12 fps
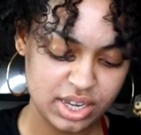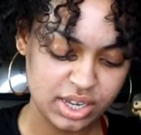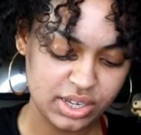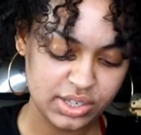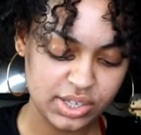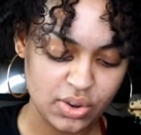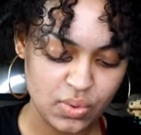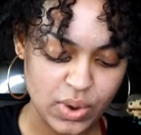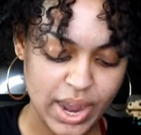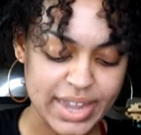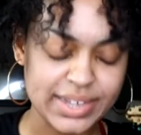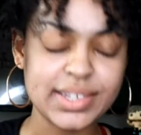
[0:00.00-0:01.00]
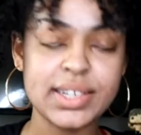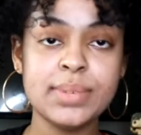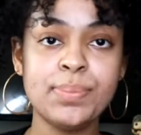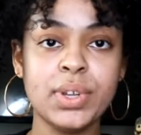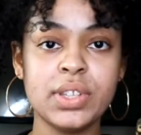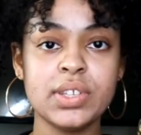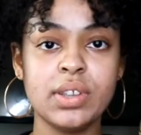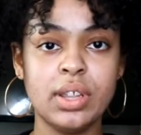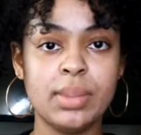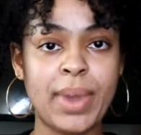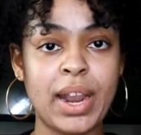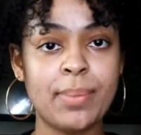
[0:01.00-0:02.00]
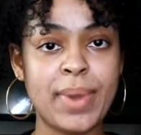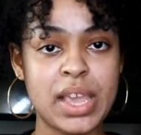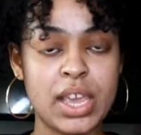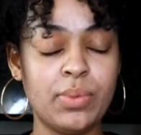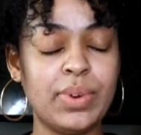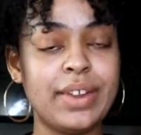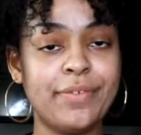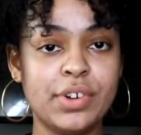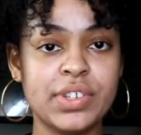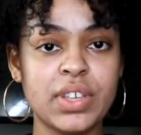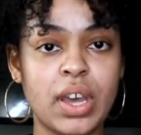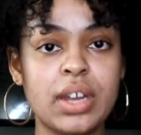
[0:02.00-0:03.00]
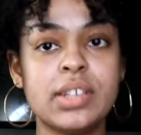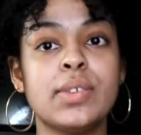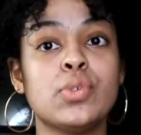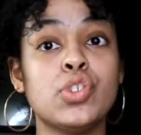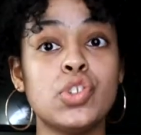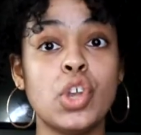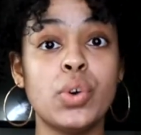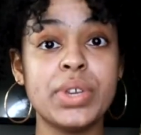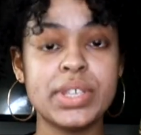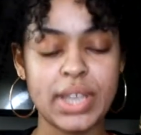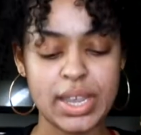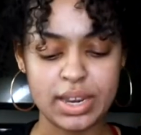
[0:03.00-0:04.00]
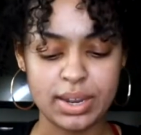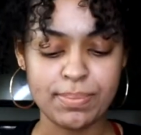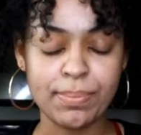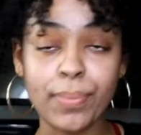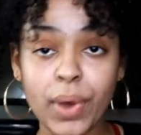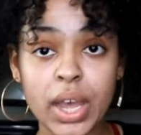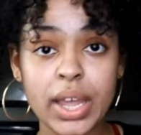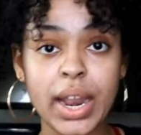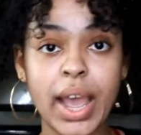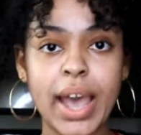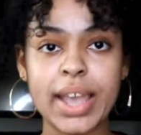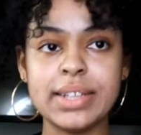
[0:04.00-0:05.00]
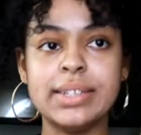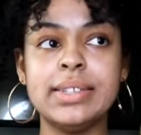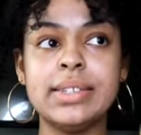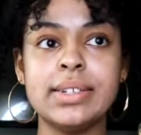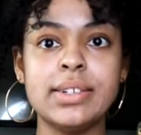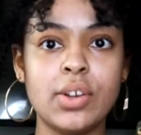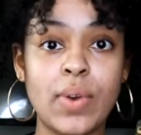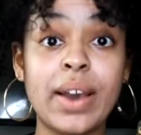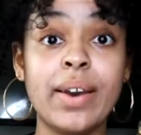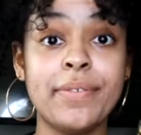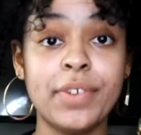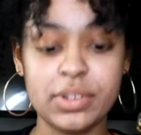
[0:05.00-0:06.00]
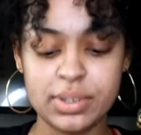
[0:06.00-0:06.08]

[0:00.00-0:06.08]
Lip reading: So I did put this on the back of my hand when I first got it because I was so excited, but I didn't know how I felt